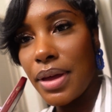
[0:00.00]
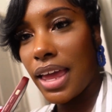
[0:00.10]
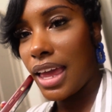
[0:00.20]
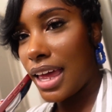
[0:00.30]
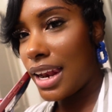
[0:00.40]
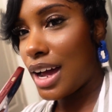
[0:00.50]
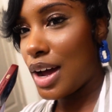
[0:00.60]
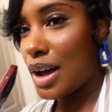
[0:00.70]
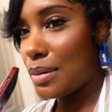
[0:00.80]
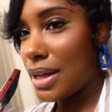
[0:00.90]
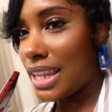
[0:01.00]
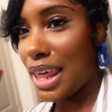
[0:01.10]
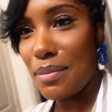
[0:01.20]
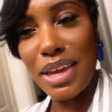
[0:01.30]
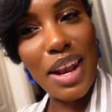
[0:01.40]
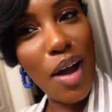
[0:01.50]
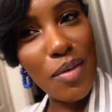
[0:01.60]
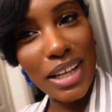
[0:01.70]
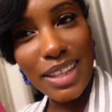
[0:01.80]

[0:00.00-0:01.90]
And let me know